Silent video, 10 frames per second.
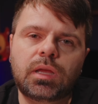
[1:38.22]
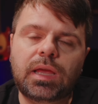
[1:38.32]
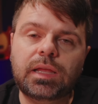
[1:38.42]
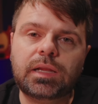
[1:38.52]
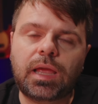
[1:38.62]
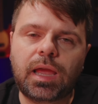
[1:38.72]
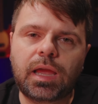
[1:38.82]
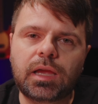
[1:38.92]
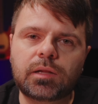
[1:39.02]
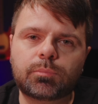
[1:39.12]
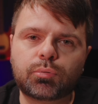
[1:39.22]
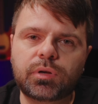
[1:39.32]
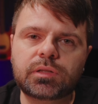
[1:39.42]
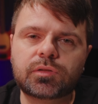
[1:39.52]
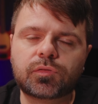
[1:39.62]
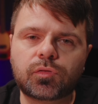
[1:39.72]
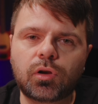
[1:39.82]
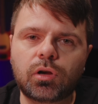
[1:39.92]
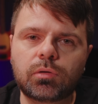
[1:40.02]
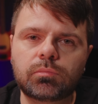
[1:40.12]
it can print
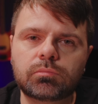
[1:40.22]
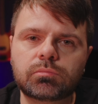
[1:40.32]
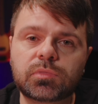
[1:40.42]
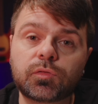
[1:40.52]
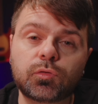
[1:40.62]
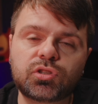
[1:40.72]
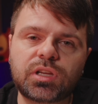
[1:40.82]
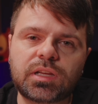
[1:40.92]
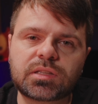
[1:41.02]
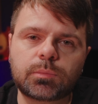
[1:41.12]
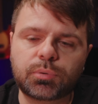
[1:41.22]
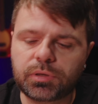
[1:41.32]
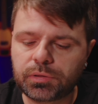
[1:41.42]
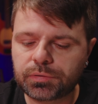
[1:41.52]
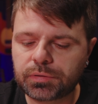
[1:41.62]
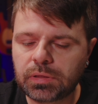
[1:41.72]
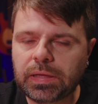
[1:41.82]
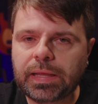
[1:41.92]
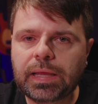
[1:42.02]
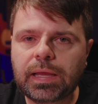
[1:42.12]
from the Fuji instant printers.
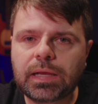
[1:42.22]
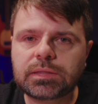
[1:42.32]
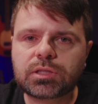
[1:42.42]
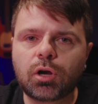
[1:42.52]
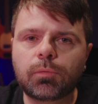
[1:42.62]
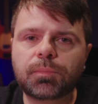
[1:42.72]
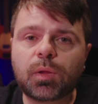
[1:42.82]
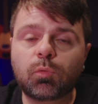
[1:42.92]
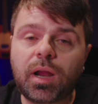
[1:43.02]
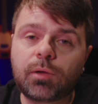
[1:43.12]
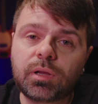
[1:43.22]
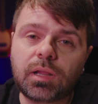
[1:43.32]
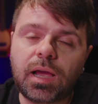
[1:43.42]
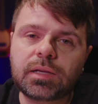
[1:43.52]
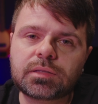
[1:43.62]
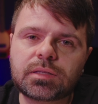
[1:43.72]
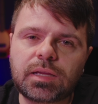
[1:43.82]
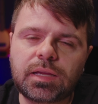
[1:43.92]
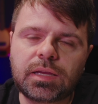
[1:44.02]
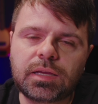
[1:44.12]
So what I realized
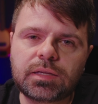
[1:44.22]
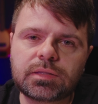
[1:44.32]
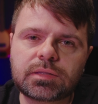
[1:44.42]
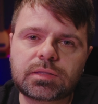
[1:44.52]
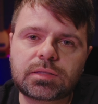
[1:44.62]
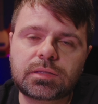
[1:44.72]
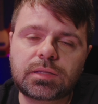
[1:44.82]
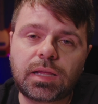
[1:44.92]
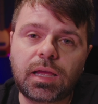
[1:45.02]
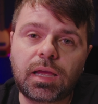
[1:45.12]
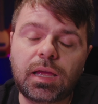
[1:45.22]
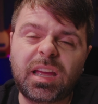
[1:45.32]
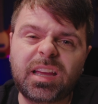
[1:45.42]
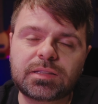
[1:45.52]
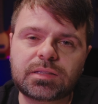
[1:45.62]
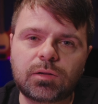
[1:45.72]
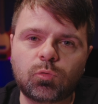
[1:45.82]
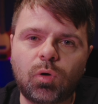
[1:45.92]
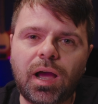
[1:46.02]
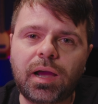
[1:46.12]
is the instant
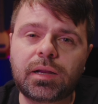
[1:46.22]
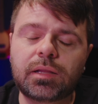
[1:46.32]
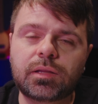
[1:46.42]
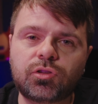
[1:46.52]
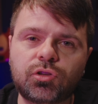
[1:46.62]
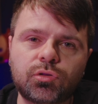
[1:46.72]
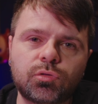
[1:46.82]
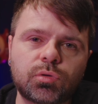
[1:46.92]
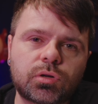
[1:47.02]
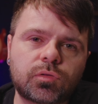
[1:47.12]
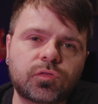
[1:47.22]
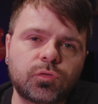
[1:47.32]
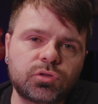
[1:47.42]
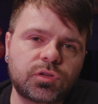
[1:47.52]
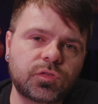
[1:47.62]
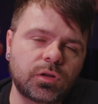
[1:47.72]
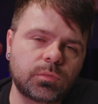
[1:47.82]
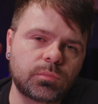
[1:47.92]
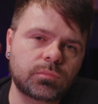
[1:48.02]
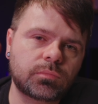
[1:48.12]
wide and the newer
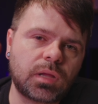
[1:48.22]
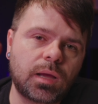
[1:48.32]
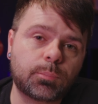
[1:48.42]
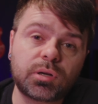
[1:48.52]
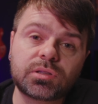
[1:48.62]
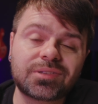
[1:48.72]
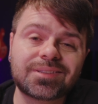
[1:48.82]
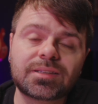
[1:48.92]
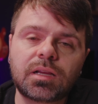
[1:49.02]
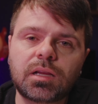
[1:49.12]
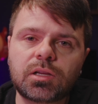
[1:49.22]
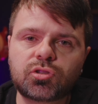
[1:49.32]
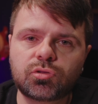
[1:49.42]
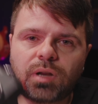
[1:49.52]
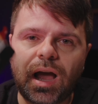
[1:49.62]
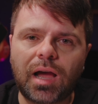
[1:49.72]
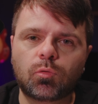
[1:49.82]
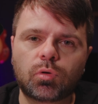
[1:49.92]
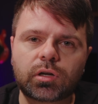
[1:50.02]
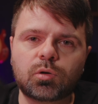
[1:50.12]
Fujifilm printers do not
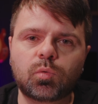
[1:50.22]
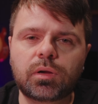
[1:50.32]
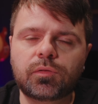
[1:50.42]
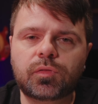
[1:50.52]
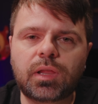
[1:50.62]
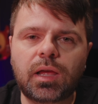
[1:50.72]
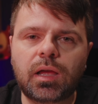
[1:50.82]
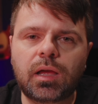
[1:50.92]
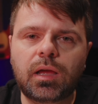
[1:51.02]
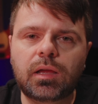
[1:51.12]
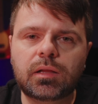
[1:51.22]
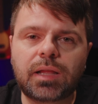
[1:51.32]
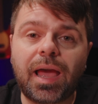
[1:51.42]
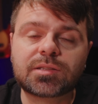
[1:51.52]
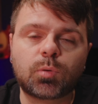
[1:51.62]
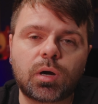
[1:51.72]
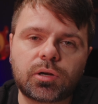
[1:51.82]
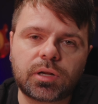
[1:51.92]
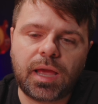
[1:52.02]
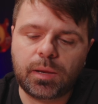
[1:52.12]
work with the
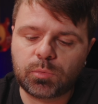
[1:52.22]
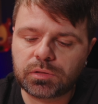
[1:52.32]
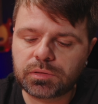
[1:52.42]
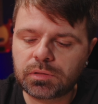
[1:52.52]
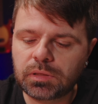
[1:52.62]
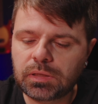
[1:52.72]
X100 cameras,